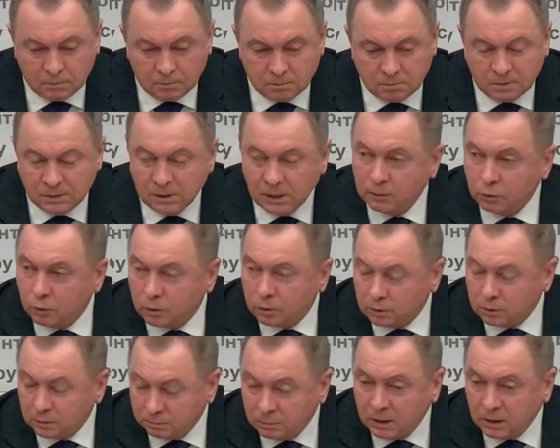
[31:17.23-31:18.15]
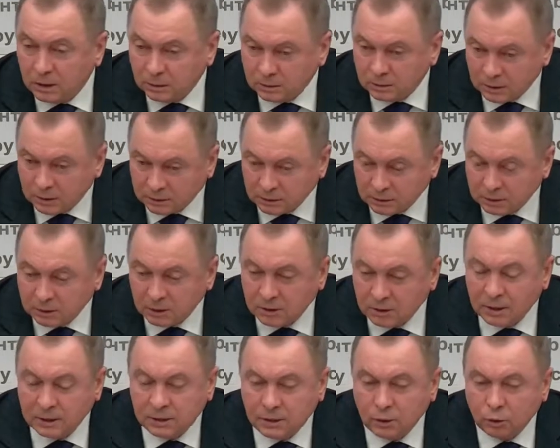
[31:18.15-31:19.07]
to have
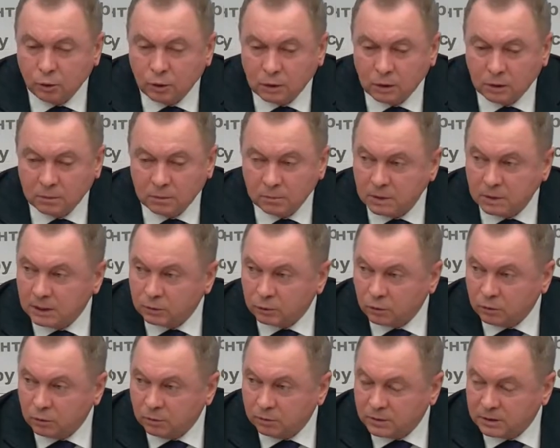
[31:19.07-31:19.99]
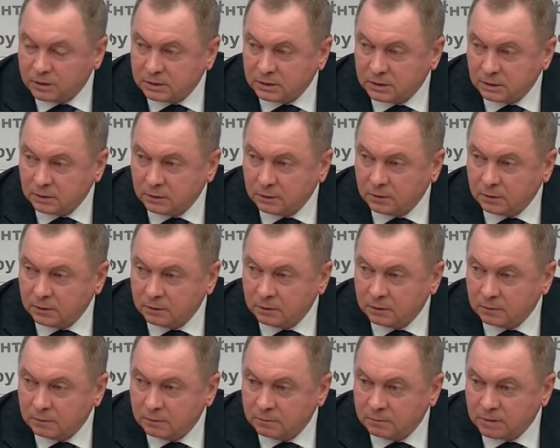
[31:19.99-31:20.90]
any discussions,
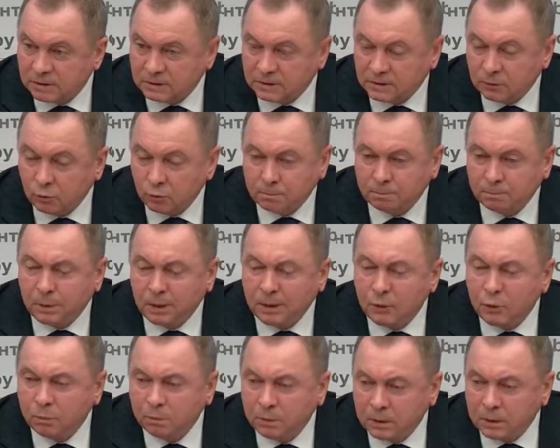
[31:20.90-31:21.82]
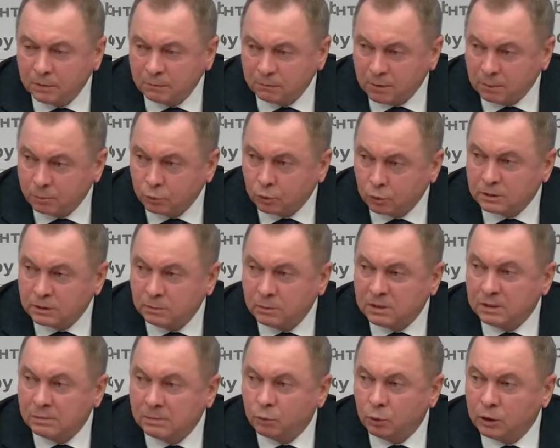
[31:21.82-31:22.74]
to have a dialogue
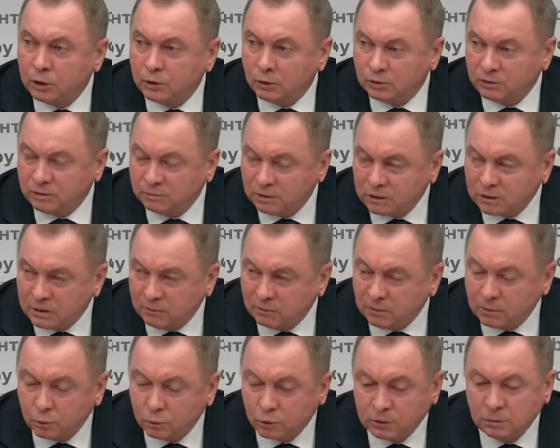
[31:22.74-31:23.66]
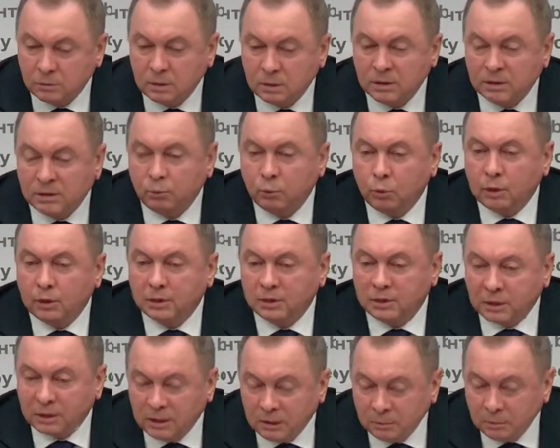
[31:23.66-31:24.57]
on any topics,
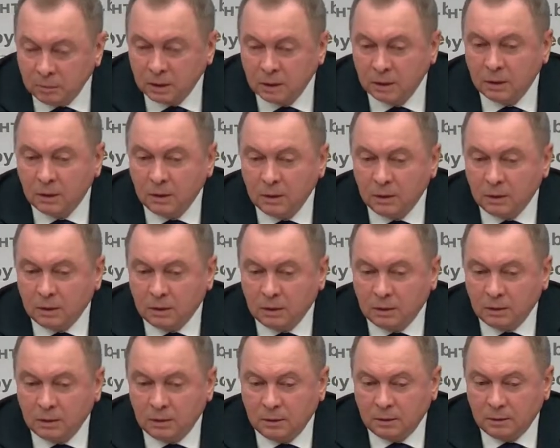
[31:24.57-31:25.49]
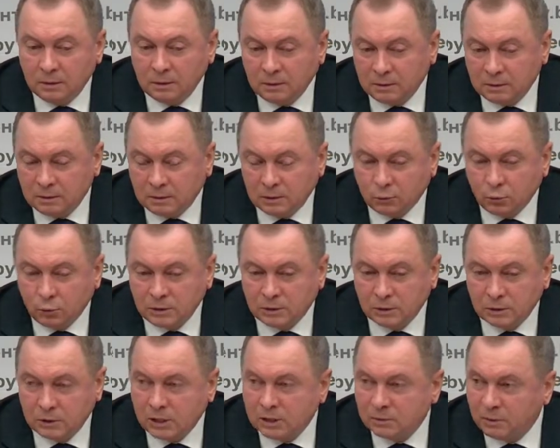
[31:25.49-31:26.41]
especially the most sensitive
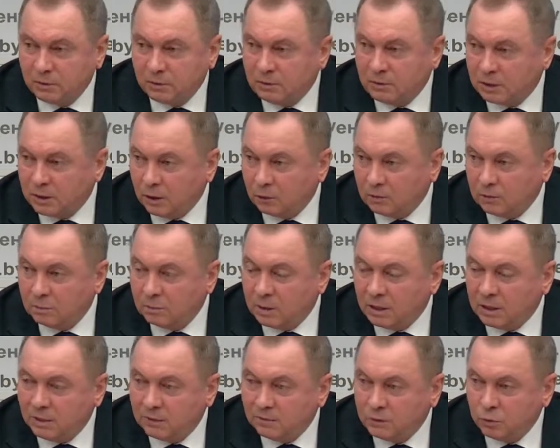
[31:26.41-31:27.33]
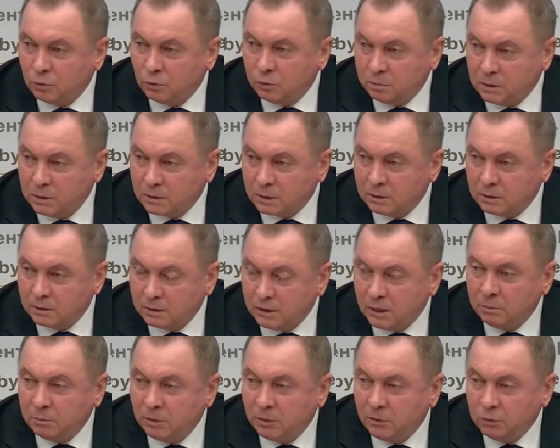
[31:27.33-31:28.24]
ones, and especially those
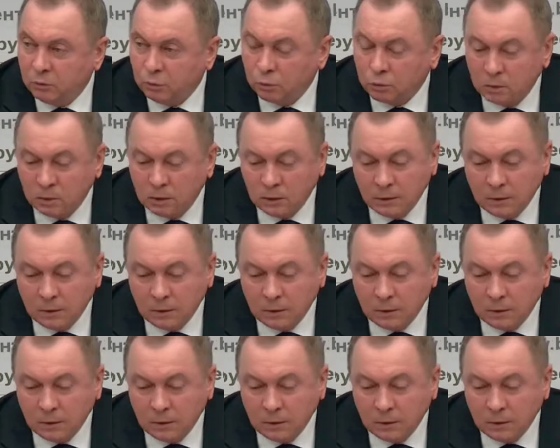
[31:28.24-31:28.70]
that are